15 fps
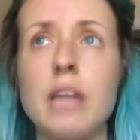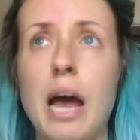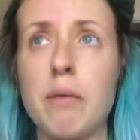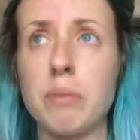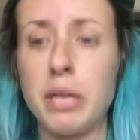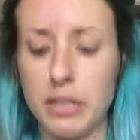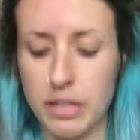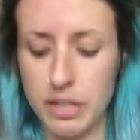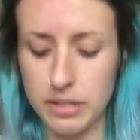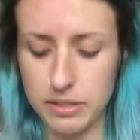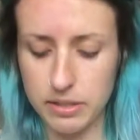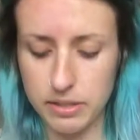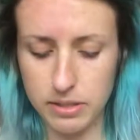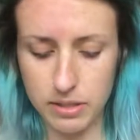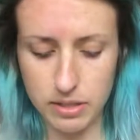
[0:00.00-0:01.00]

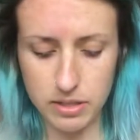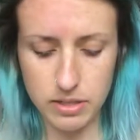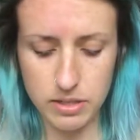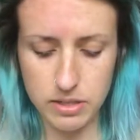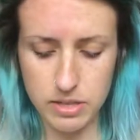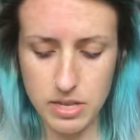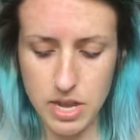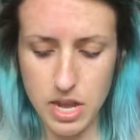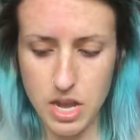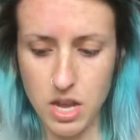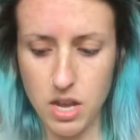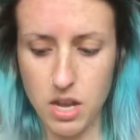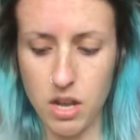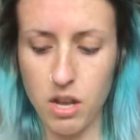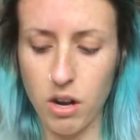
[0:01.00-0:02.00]
napkin-less
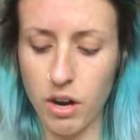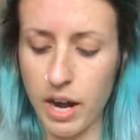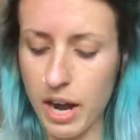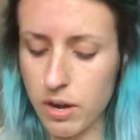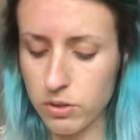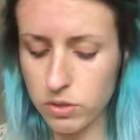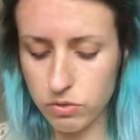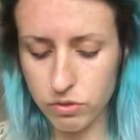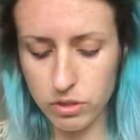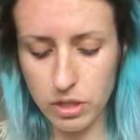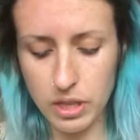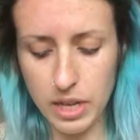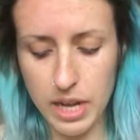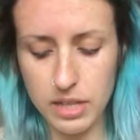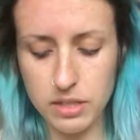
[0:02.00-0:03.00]
in our house for the
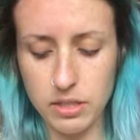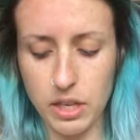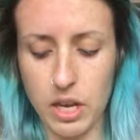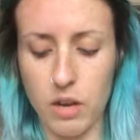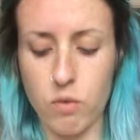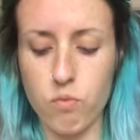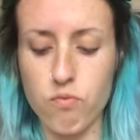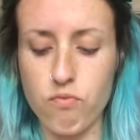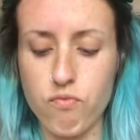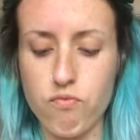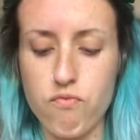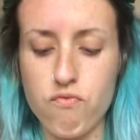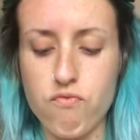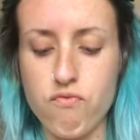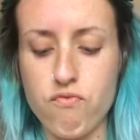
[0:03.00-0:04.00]
last like
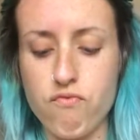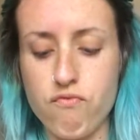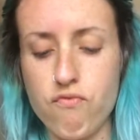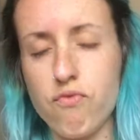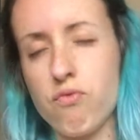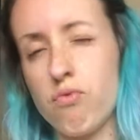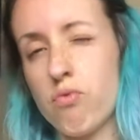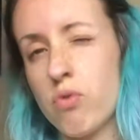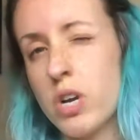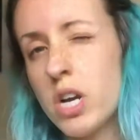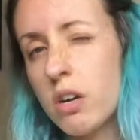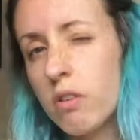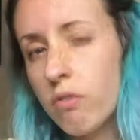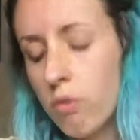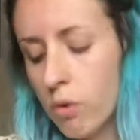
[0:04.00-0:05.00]
3
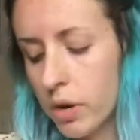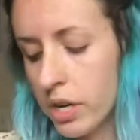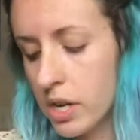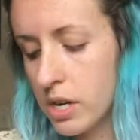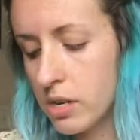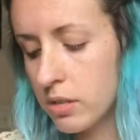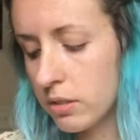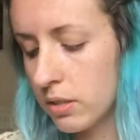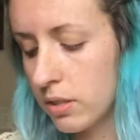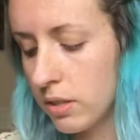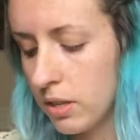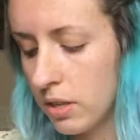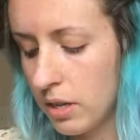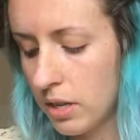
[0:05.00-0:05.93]
or 4 years.